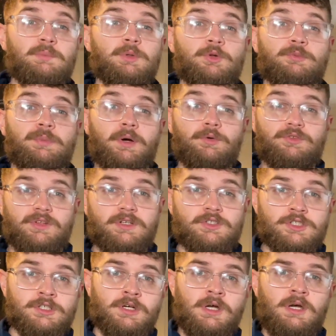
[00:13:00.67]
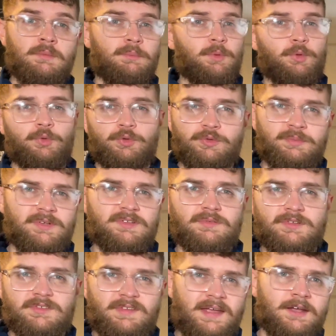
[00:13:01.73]
plus postage. But there was a
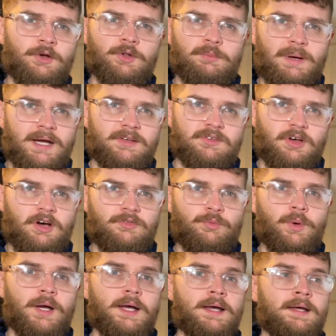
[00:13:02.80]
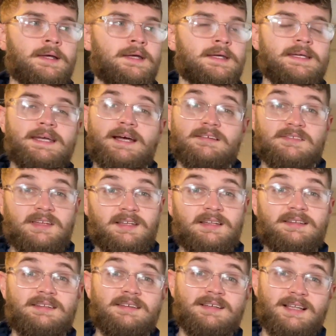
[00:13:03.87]
mistake on the buyer's half where he accidentally
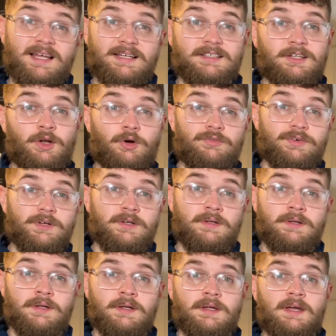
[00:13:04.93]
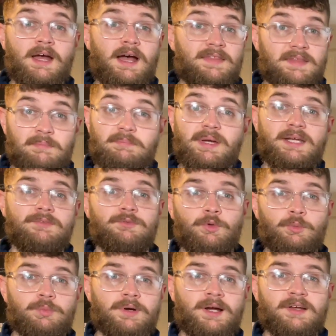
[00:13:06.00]
declined an offer and then paid full
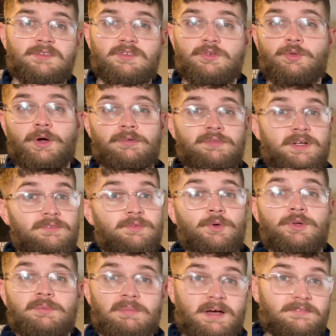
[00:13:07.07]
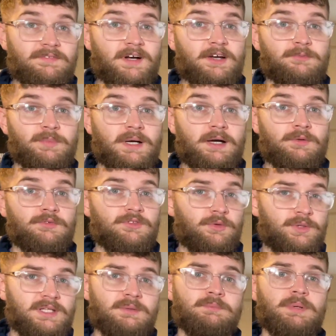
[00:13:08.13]
price. So I refunded him that £5. So he
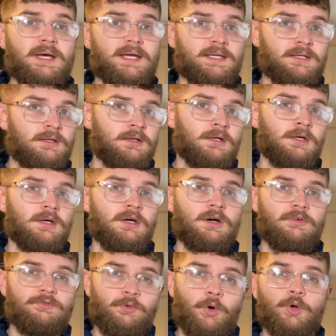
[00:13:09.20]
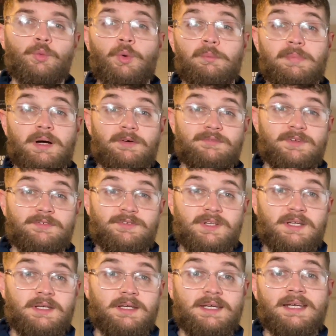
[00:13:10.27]
did pay
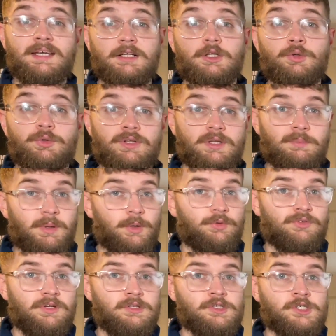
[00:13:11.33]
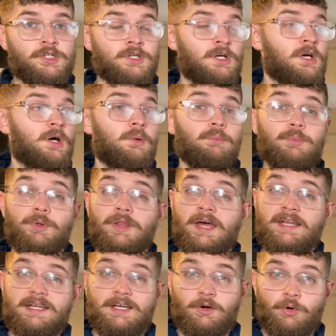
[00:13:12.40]
£41.50, including the postage. But then
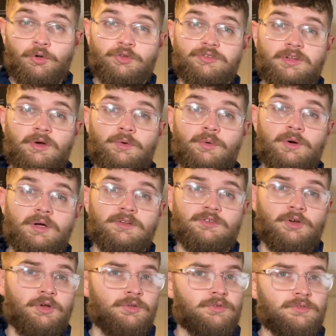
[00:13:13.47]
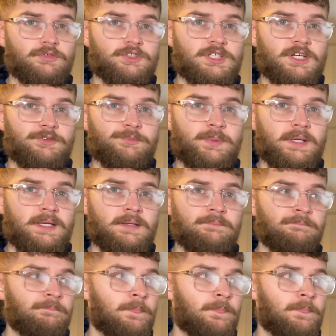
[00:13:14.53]
it also has gone GSP.